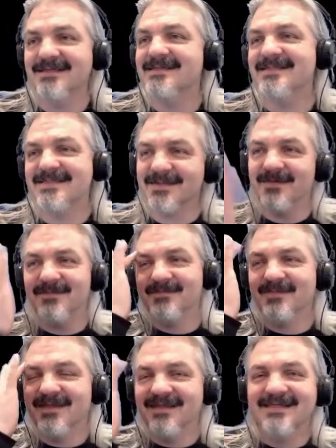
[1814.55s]

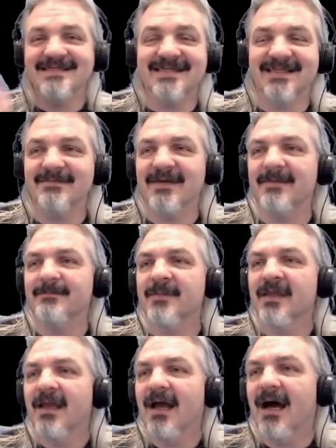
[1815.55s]
Silly me.
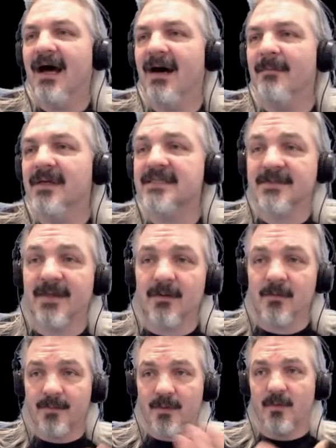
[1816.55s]
So that
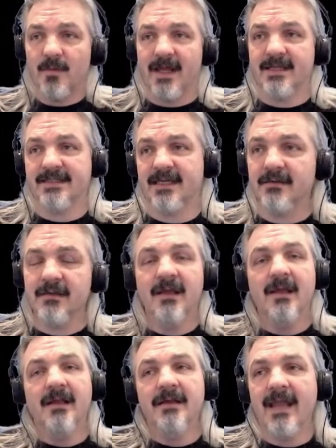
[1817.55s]
will pull that down.
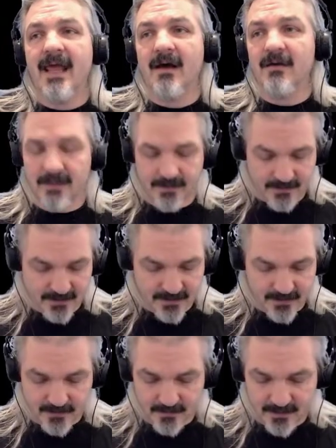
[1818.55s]
Now, if I
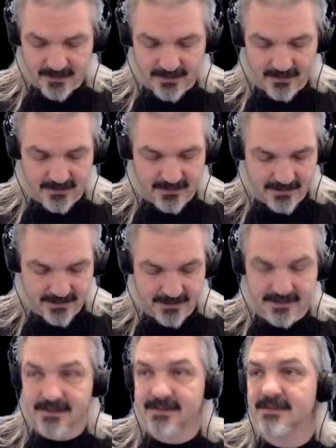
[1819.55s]
do an
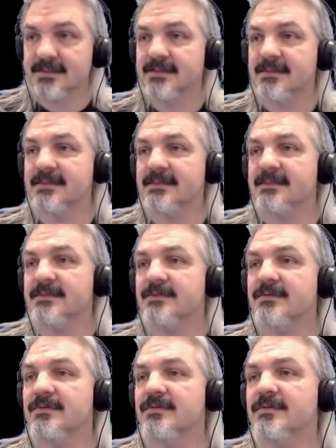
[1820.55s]
ls
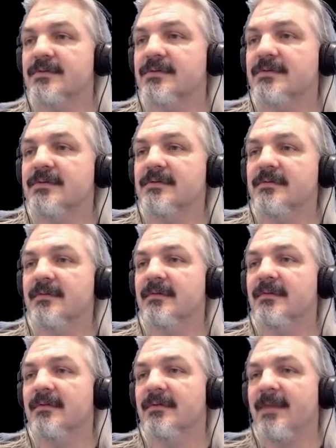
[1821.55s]

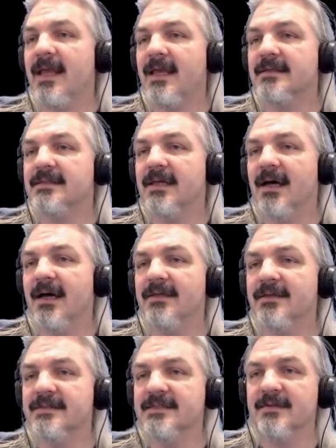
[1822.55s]
that,
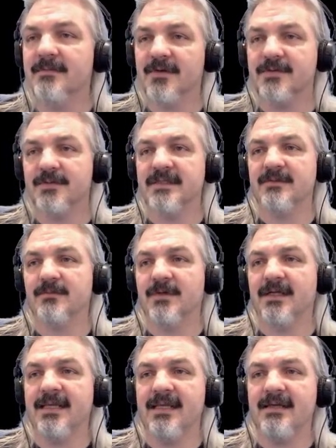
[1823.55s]
you can see the most recent
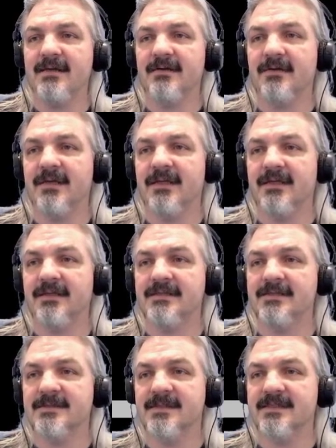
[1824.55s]
one here
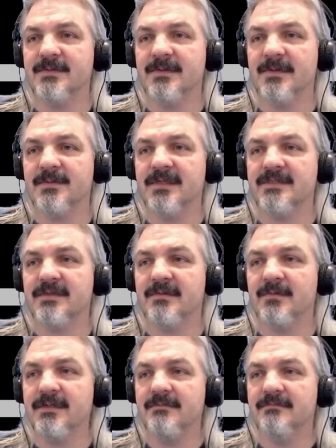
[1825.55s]
is this 313
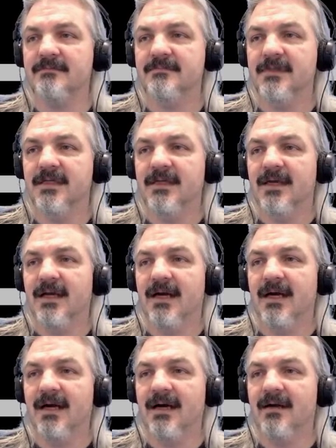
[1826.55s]
assignment
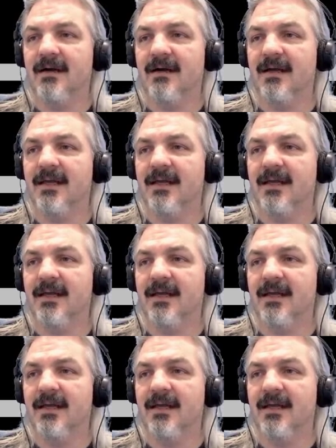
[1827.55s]
1.